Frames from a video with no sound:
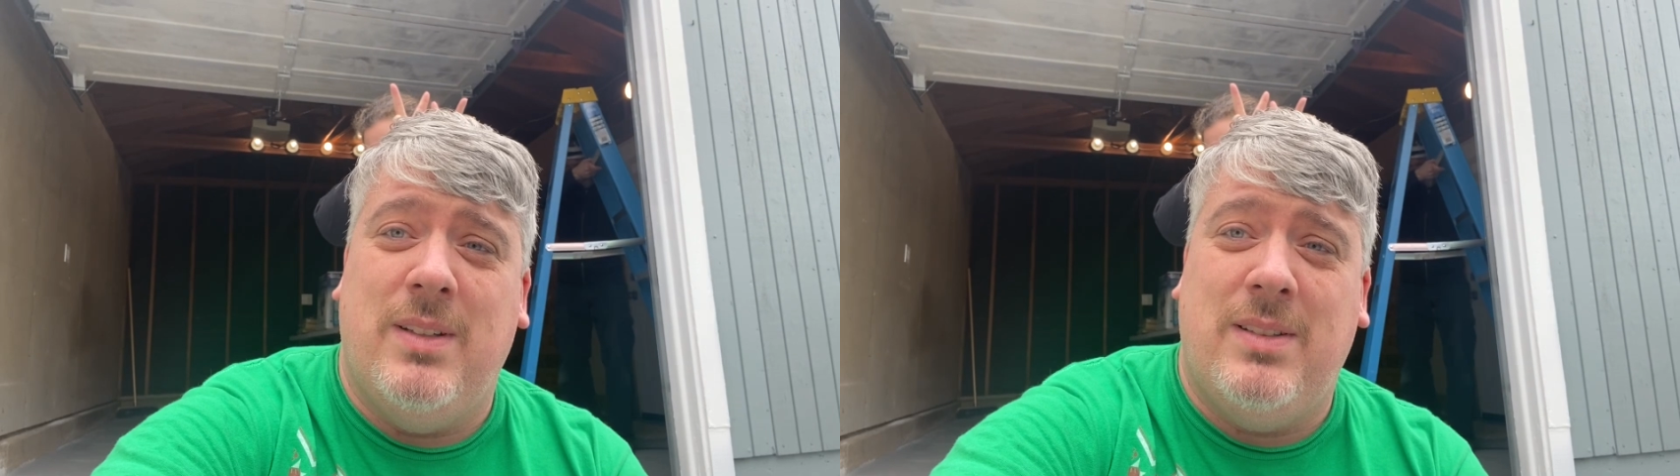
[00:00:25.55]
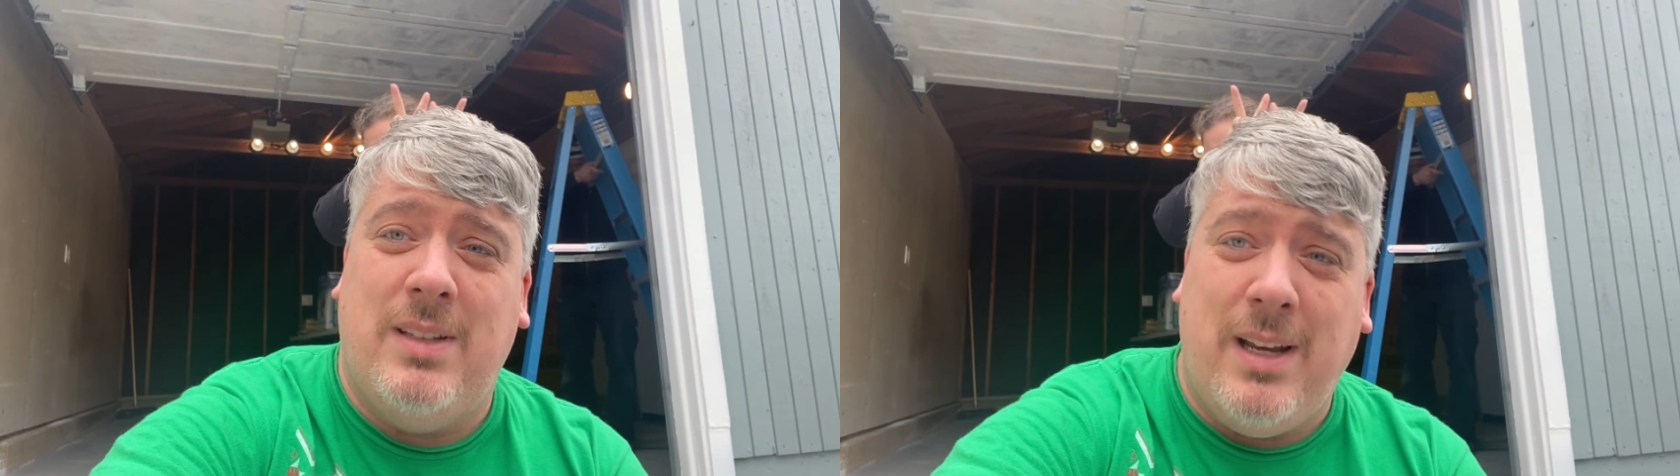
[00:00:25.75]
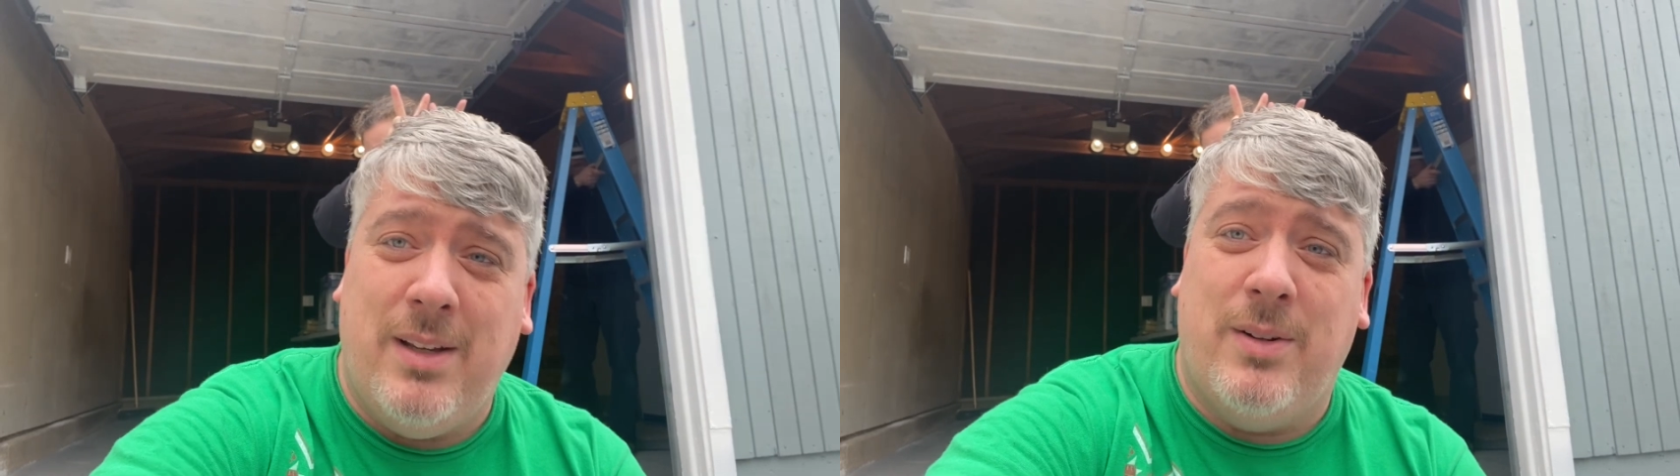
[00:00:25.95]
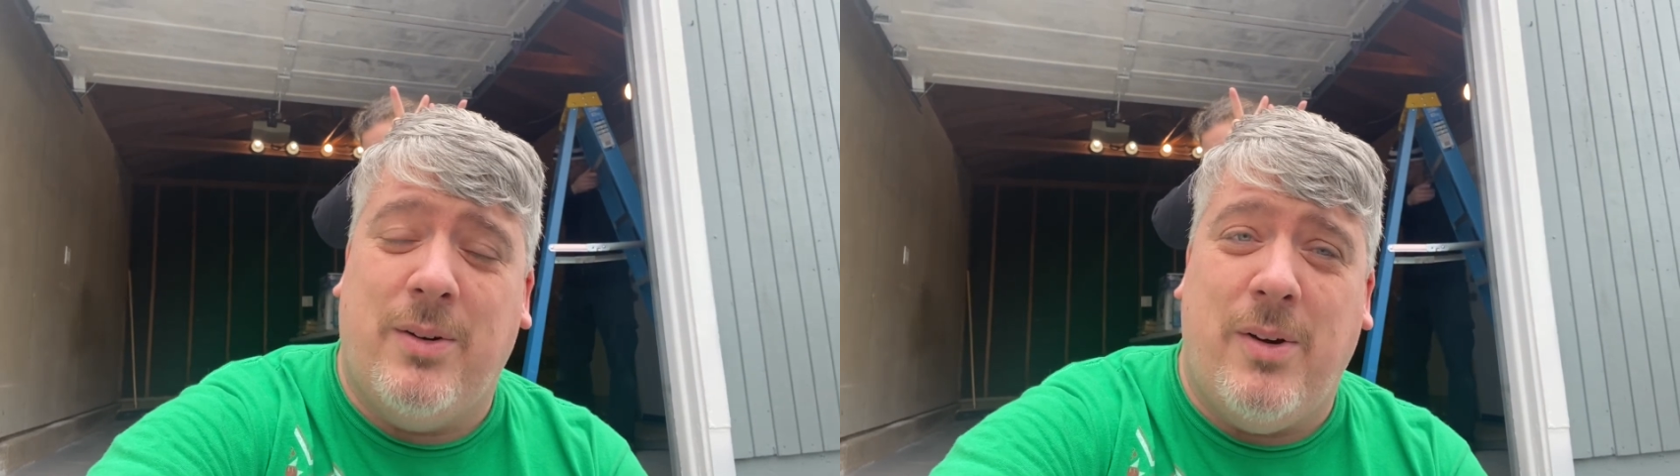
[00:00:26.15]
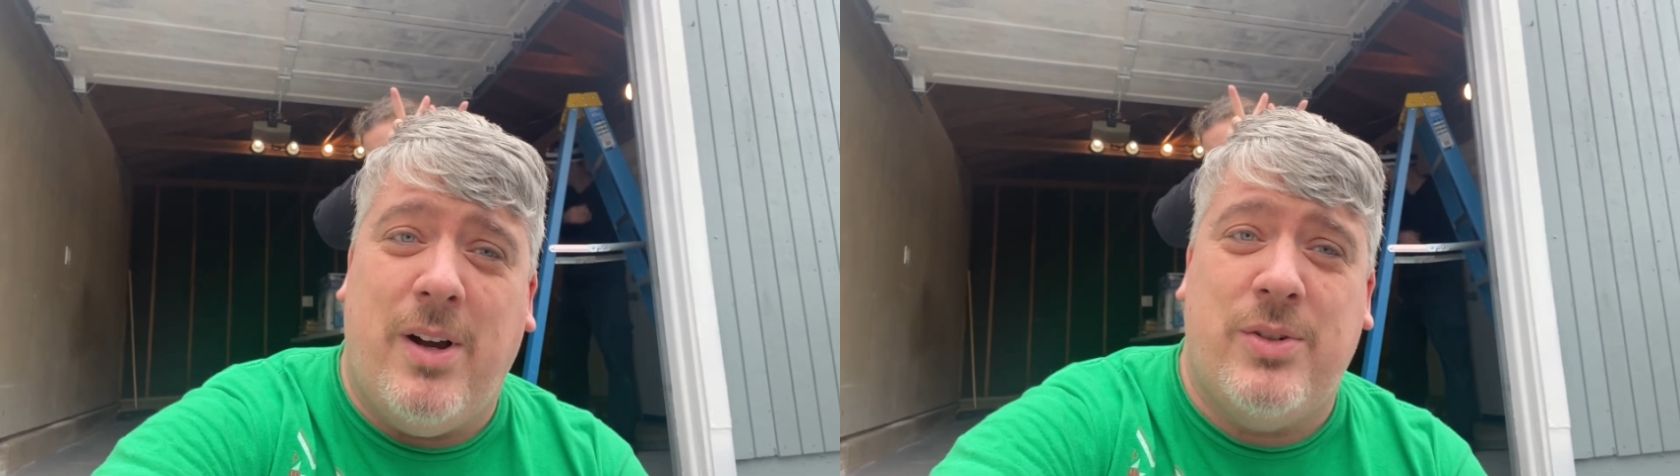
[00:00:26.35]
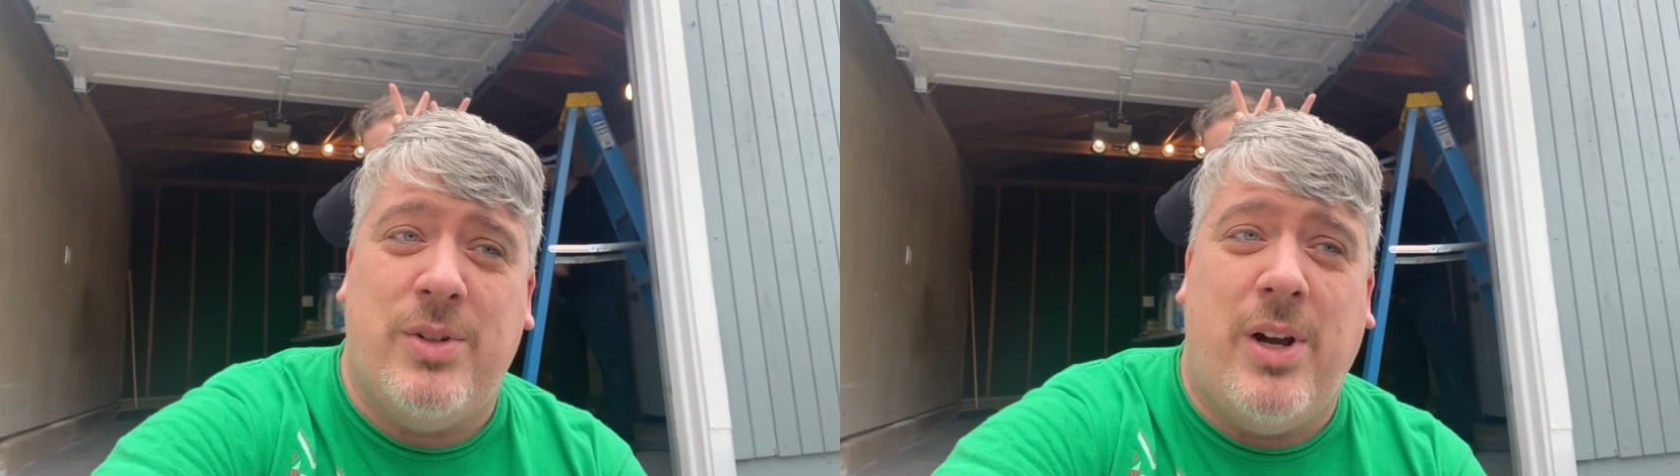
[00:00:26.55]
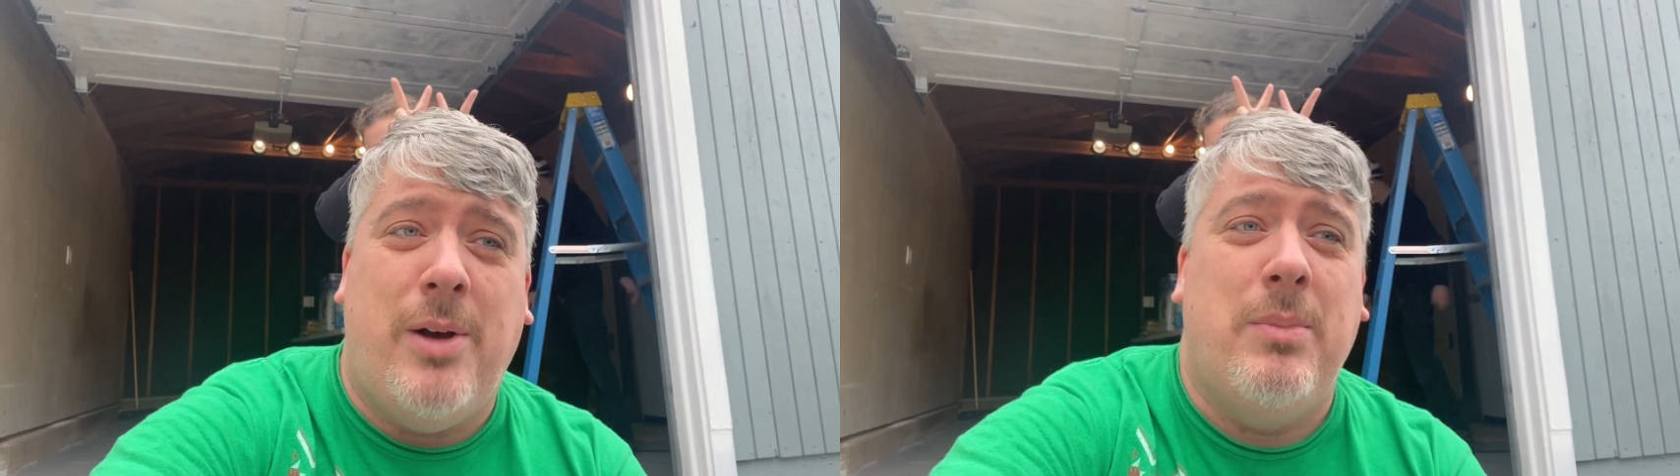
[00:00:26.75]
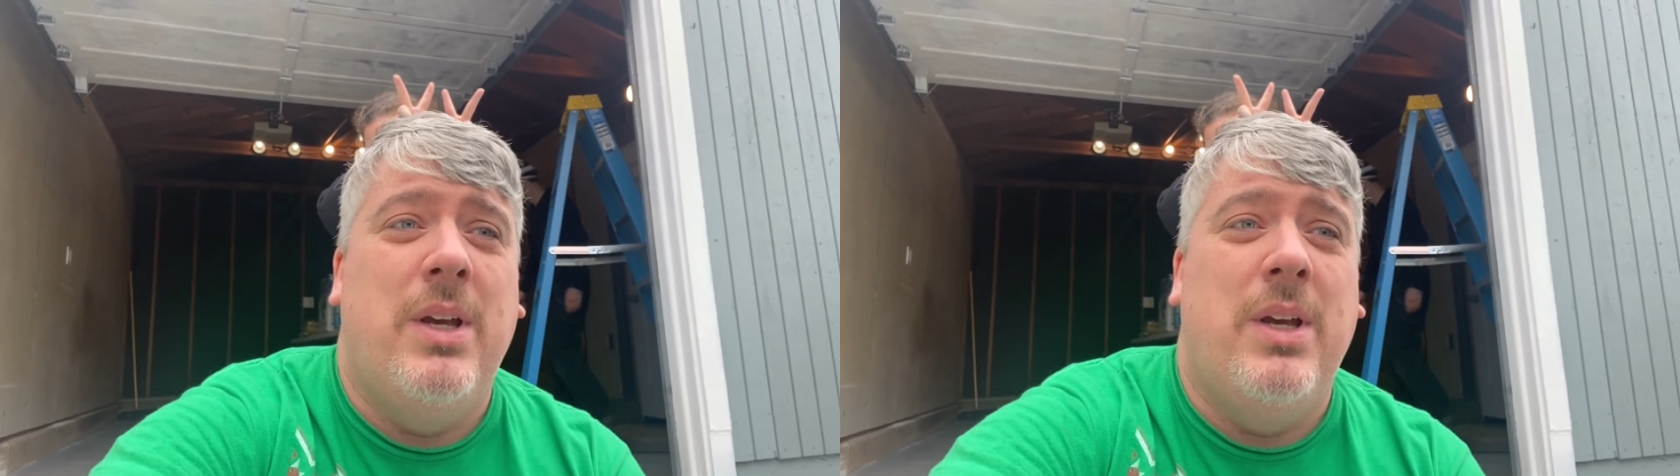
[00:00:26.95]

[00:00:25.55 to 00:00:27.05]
second garage shop.